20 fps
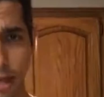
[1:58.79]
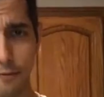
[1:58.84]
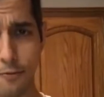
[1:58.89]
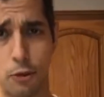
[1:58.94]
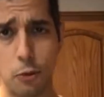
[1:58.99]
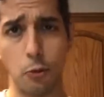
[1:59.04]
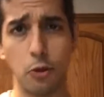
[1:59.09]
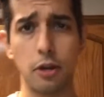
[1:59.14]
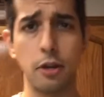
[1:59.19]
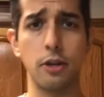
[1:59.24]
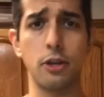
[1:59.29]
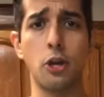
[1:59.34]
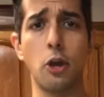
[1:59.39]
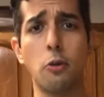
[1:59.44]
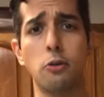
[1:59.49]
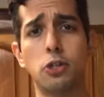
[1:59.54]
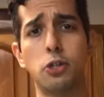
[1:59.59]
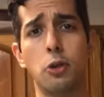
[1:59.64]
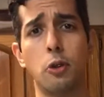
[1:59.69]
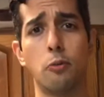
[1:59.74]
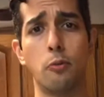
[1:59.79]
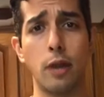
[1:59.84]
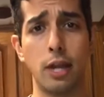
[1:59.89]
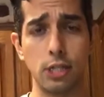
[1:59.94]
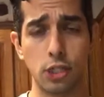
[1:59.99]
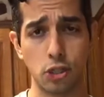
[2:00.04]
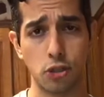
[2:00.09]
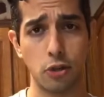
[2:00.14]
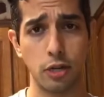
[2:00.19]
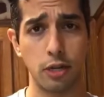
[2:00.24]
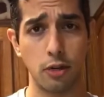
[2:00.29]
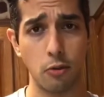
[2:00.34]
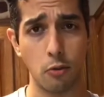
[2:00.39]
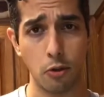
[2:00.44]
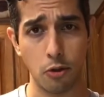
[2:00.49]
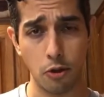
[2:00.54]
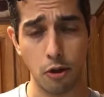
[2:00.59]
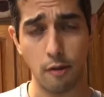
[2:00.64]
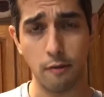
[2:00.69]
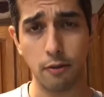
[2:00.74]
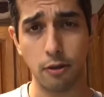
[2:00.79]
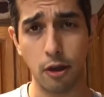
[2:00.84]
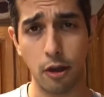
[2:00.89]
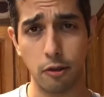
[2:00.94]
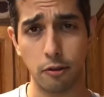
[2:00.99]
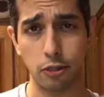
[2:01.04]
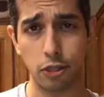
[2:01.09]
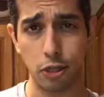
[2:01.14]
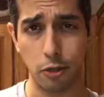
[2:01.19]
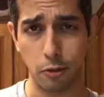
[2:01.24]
If you were to go to a restaurant and order avocado